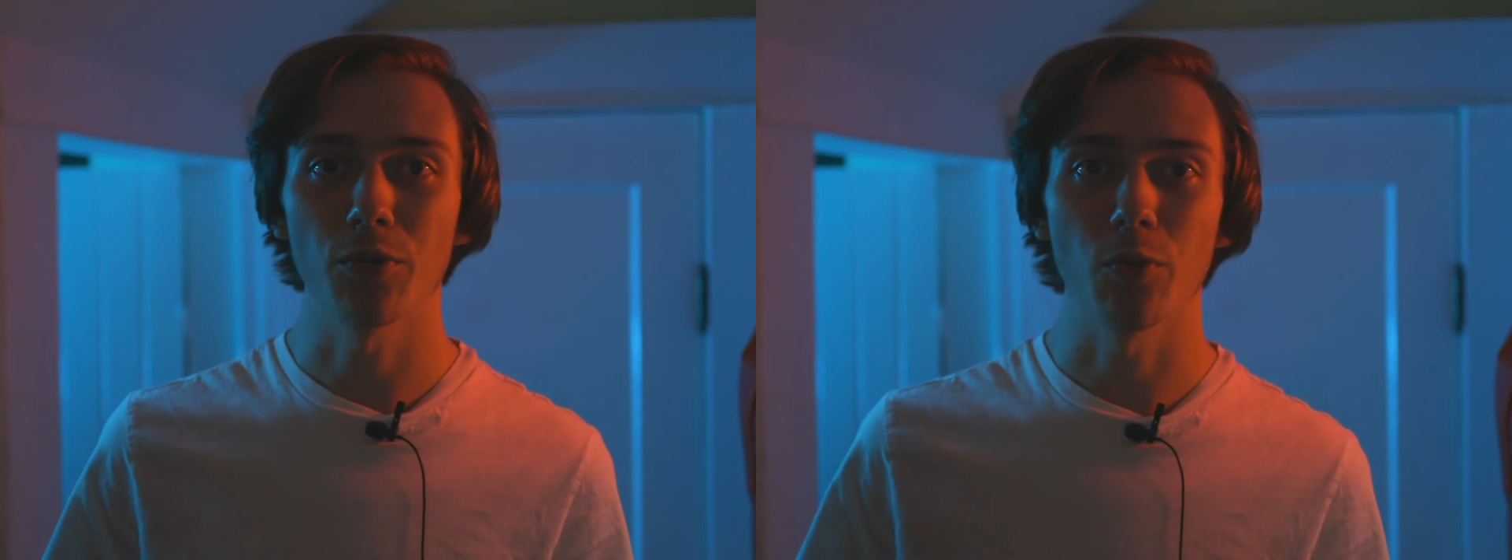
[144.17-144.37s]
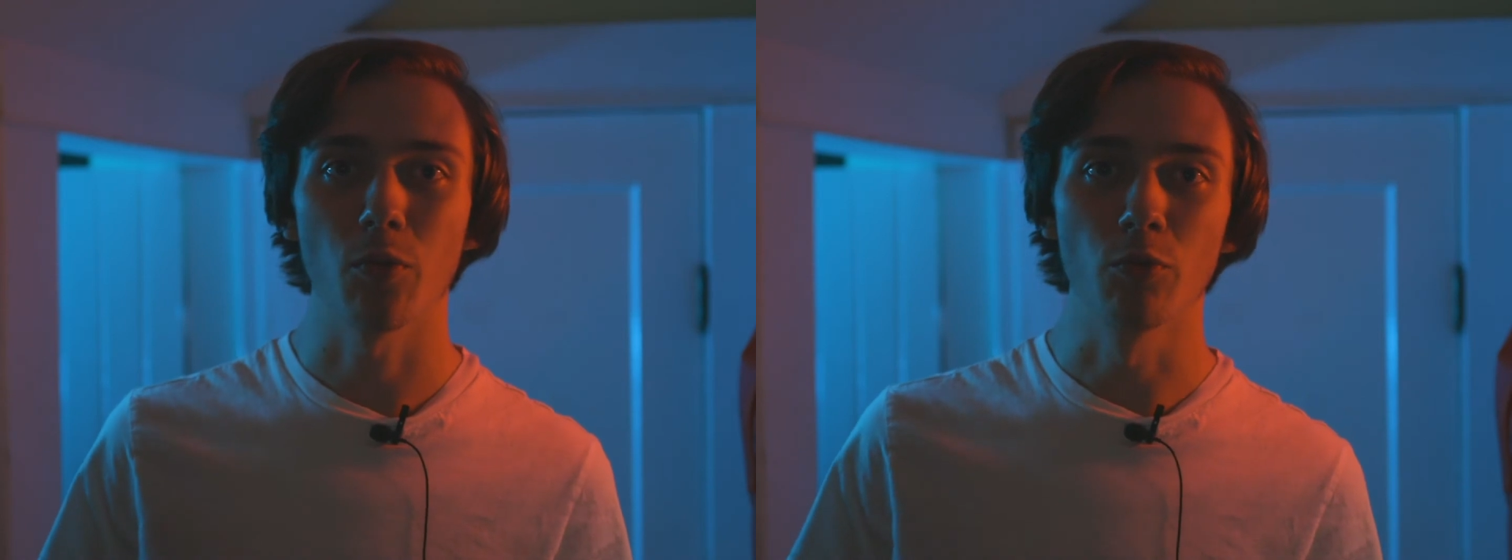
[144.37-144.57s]

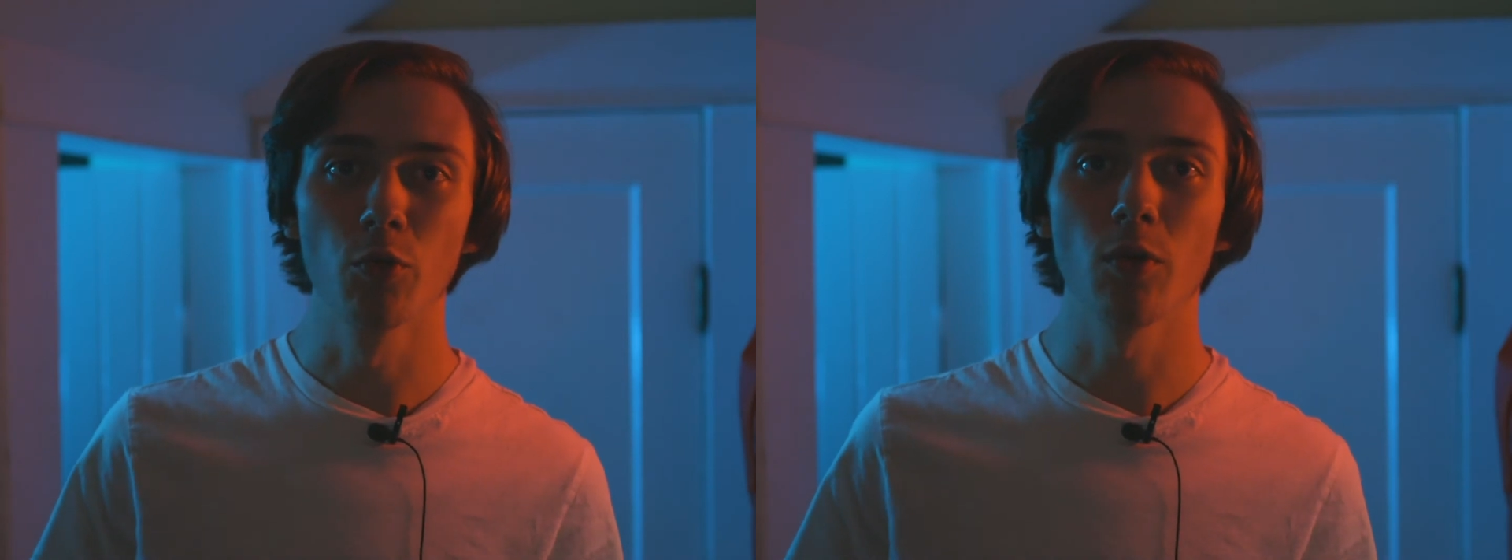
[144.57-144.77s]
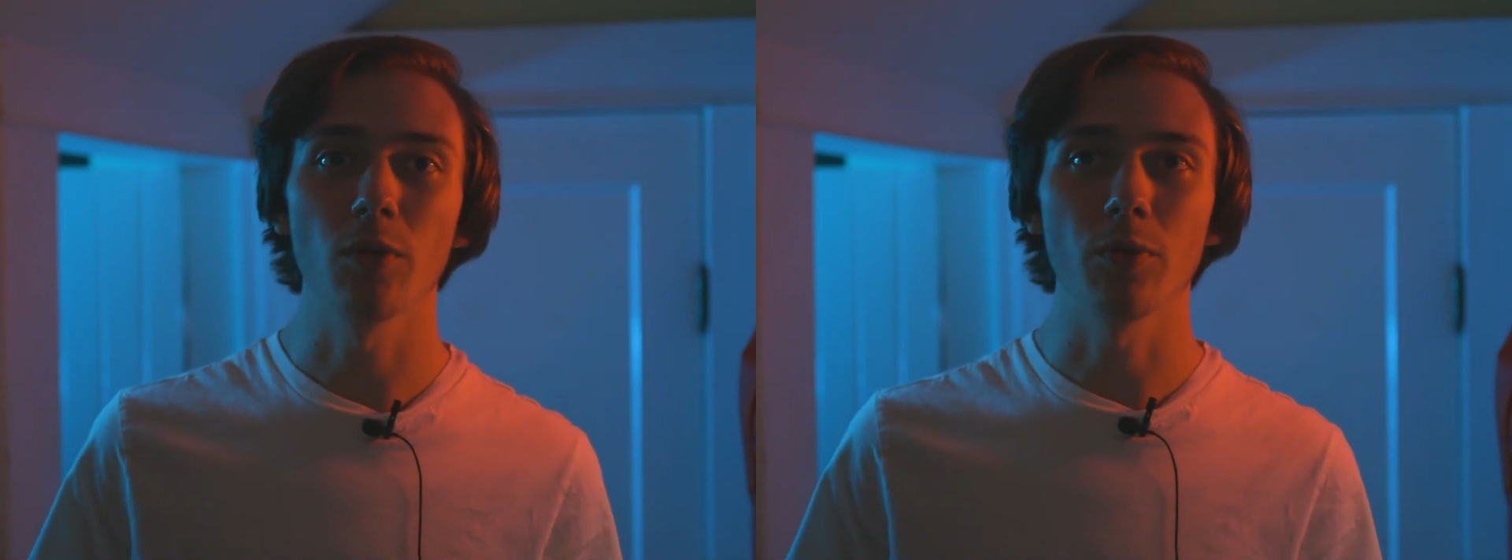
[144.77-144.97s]
the
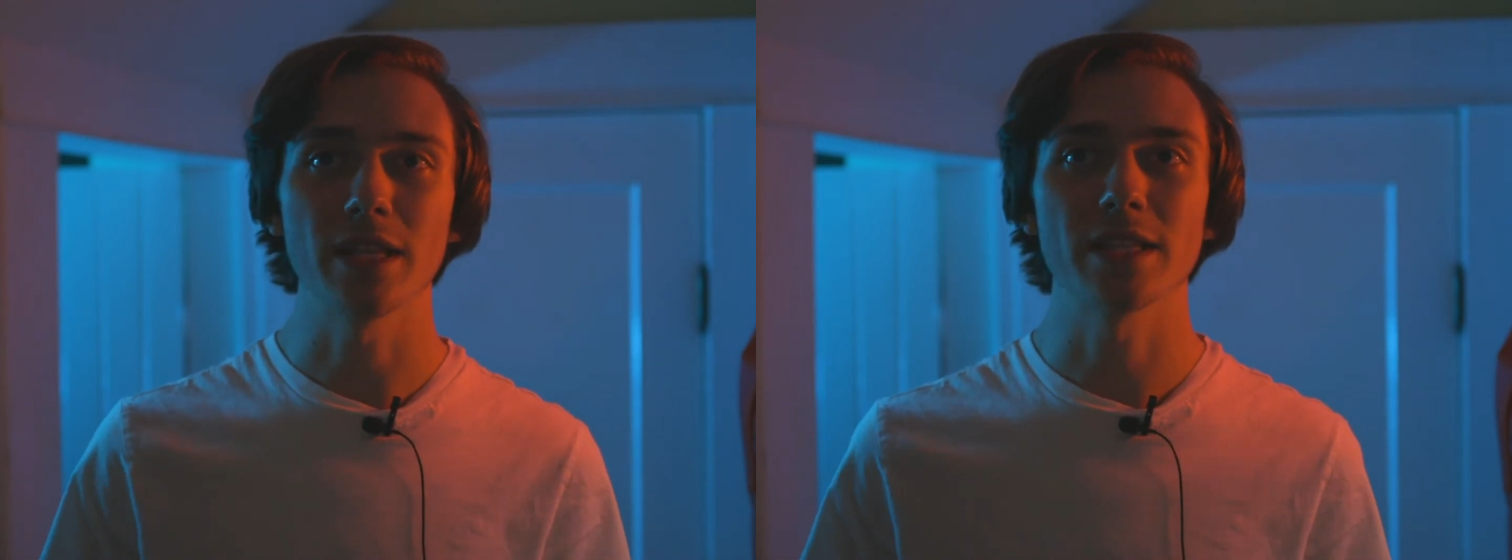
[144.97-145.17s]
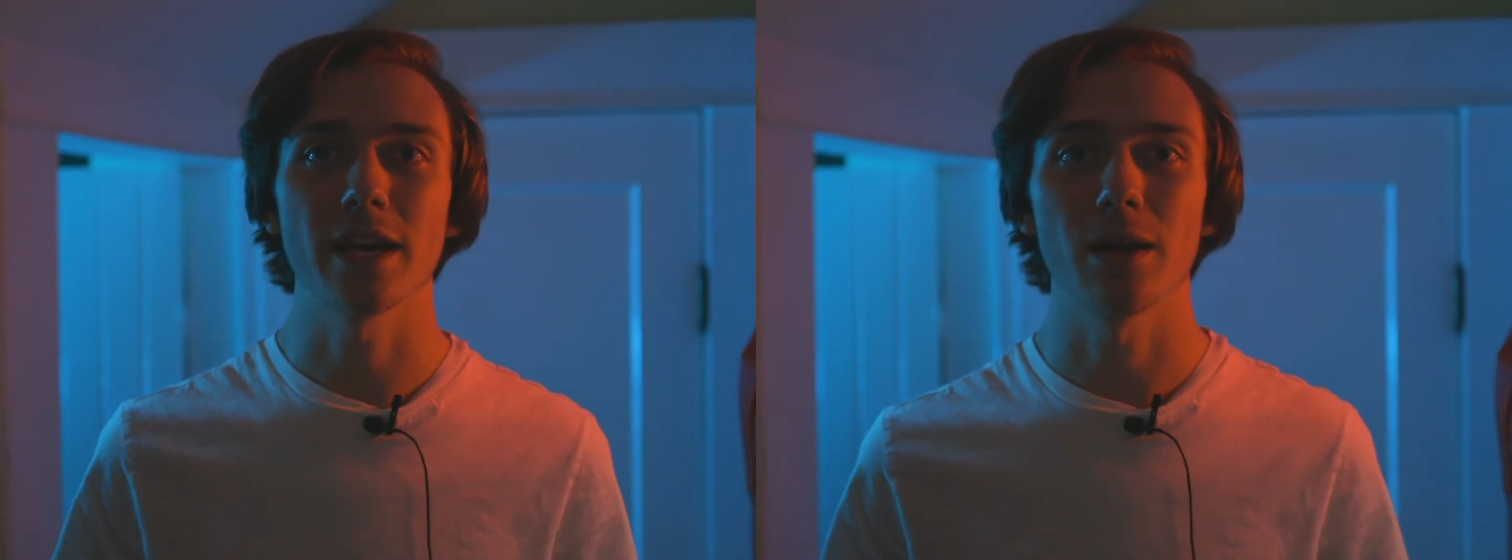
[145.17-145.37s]
rule
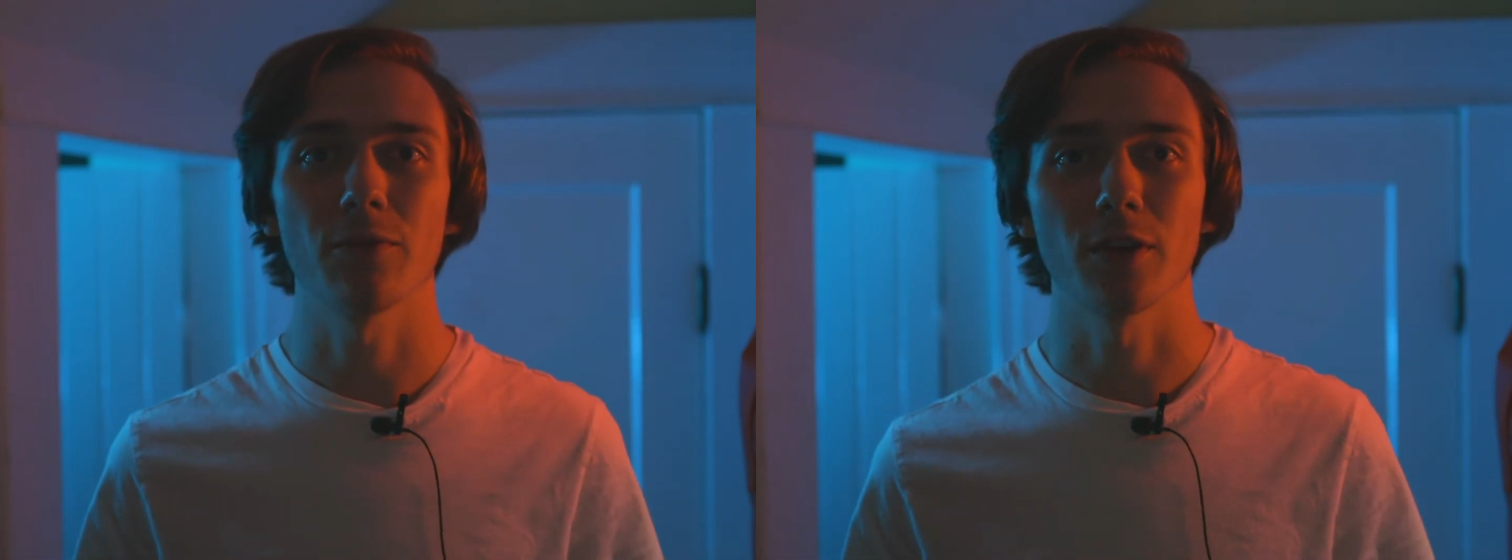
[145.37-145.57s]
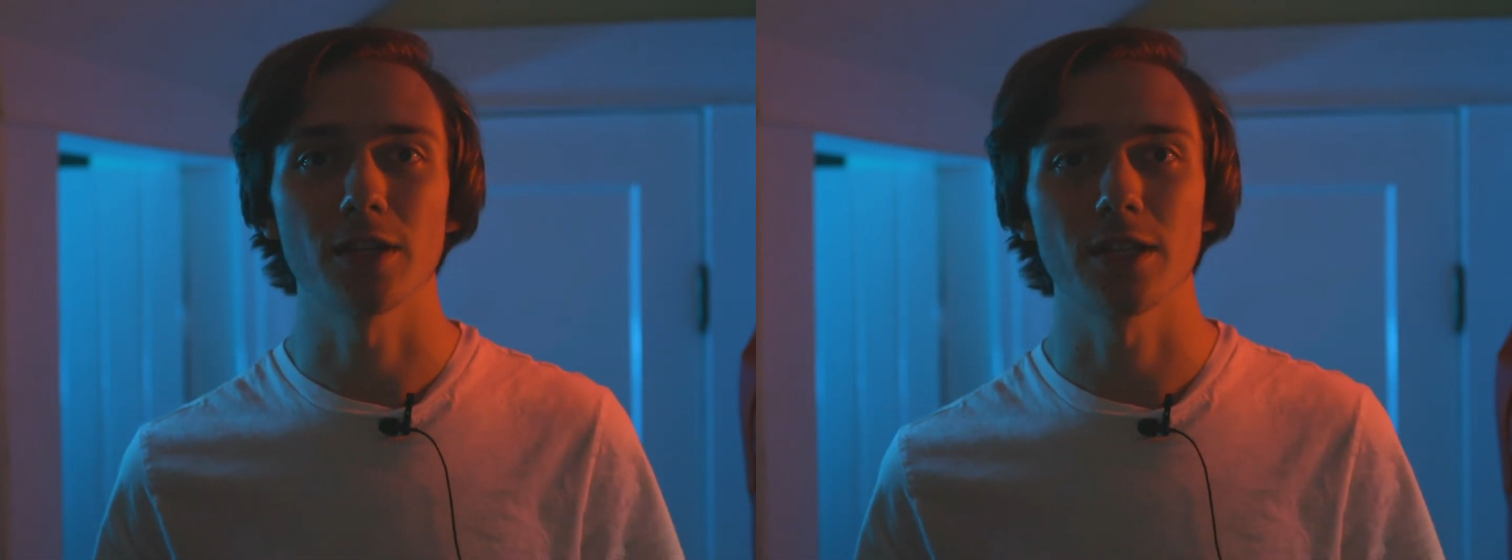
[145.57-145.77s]
we set
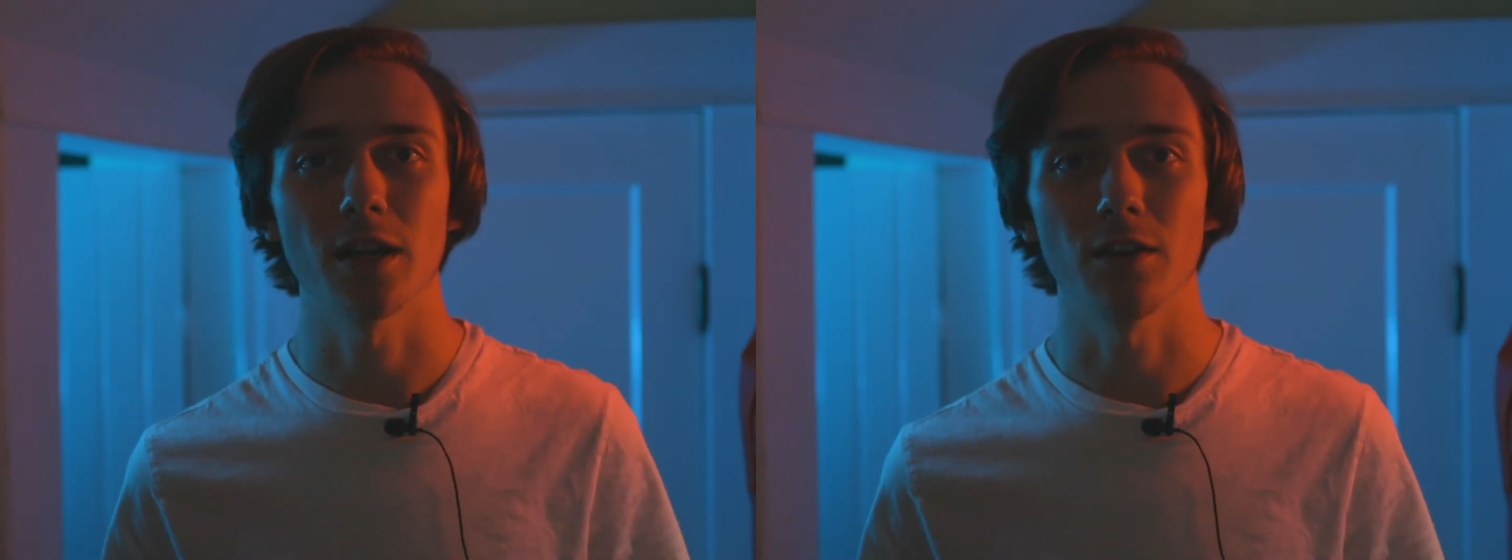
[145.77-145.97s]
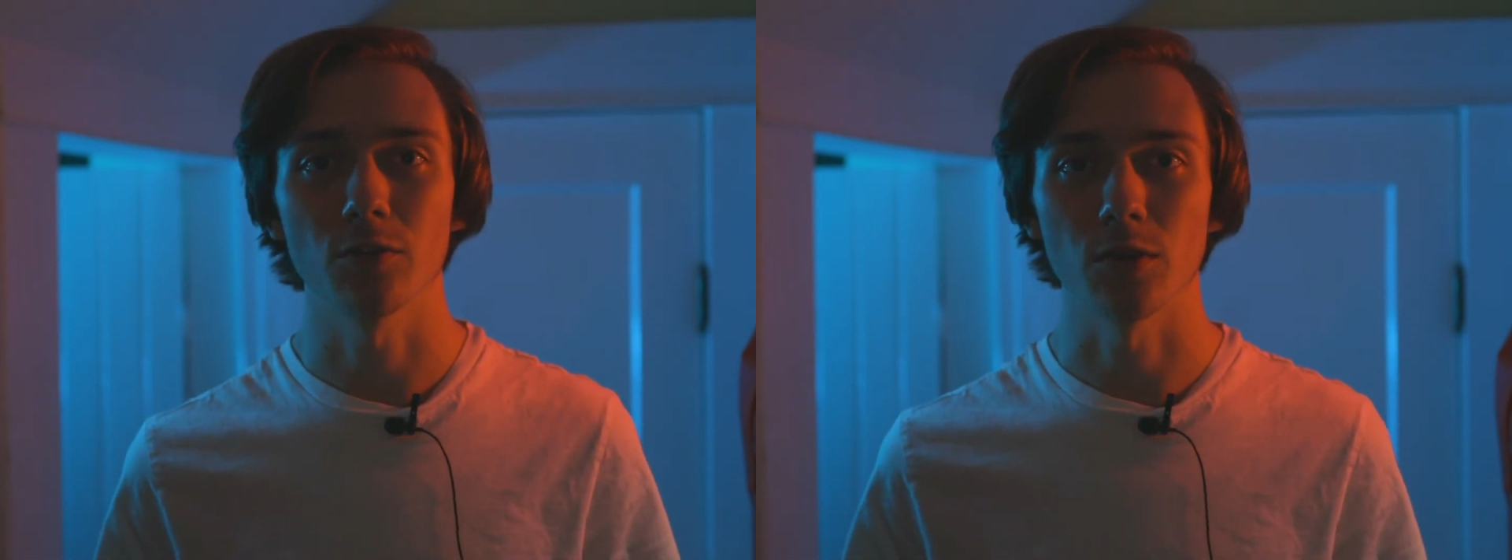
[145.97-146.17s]
up for
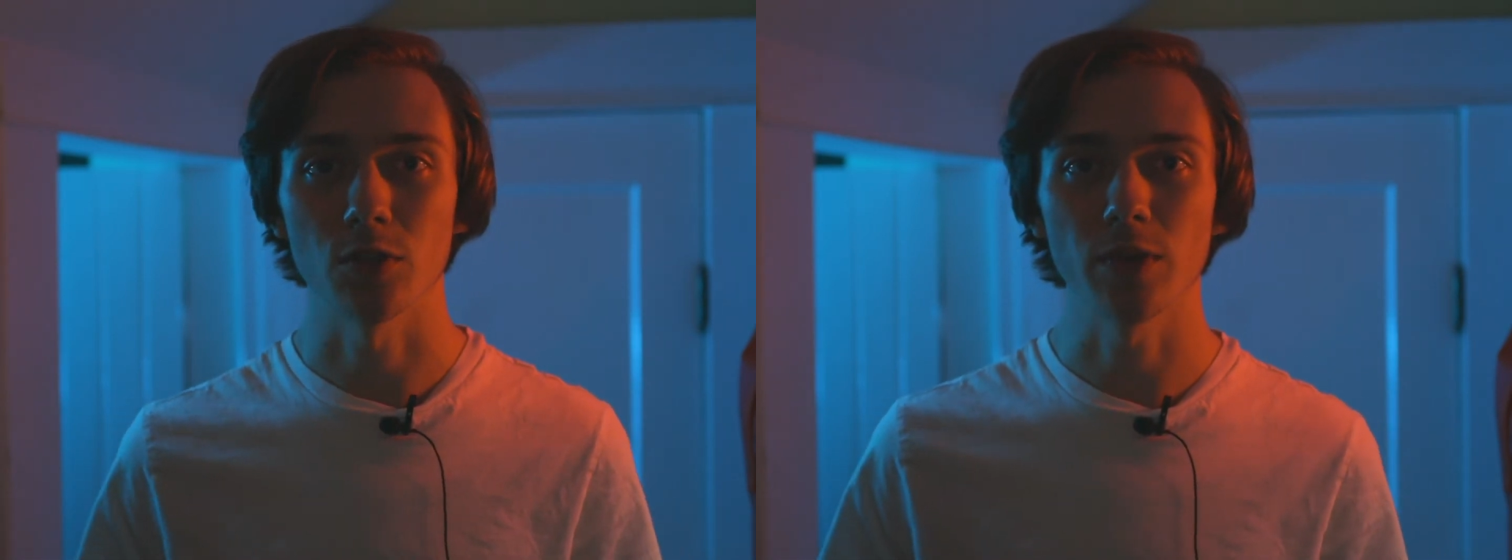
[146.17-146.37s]
ourselves was